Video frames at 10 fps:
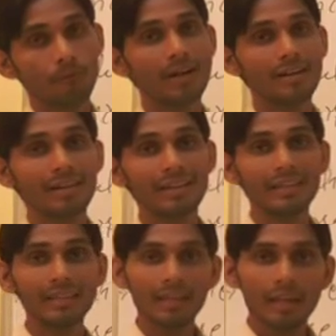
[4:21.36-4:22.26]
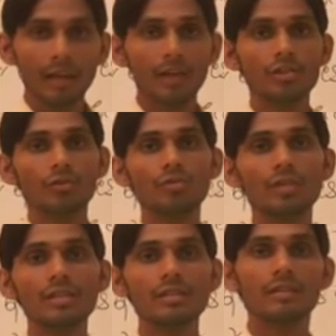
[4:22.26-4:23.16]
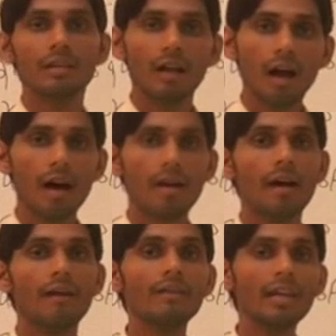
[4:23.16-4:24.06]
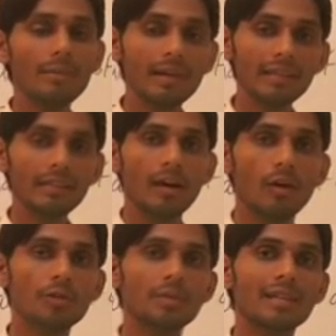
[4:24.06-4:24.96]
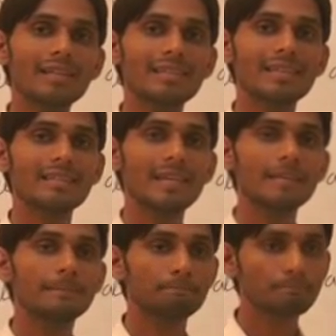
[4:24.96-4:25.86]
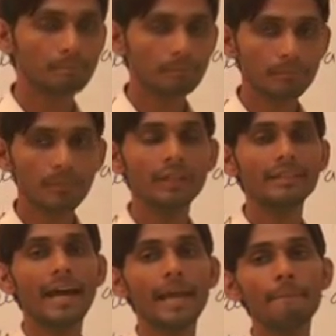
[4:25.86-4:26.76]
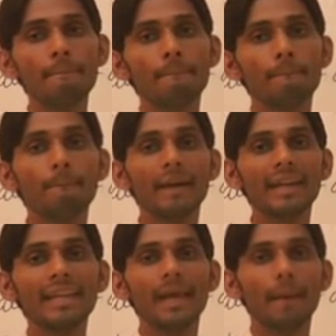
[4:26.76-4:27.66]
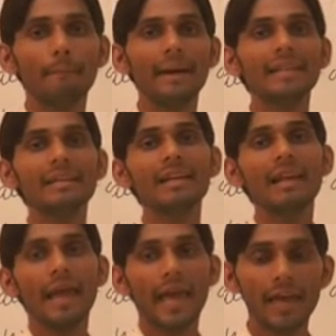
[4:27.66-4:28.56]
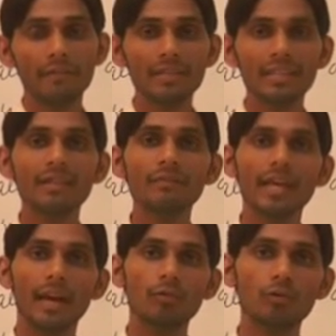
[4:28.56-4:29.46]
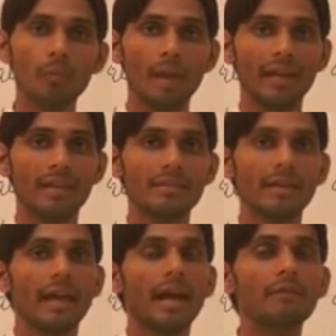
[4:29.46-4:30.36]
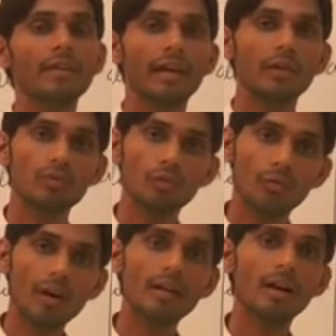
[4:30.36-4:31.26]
what are all the resources are available in the hospital, such as time, money, material, everything we have to manage, and we have to work